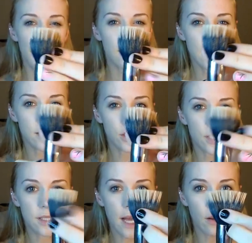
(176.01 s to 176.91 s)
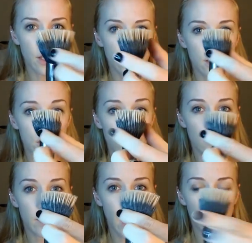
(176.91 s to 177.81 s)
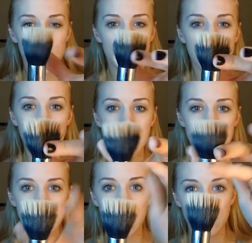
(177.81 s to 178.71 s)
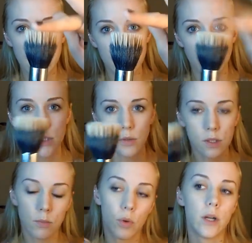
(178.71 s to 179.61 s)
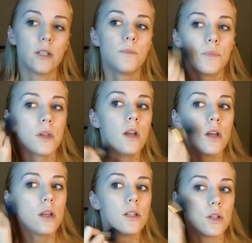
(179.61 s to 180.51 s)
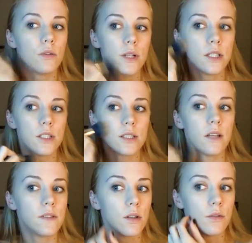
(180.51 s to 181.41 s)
These are just down here, these short black ones, to give these bristles support. So it really just gives it a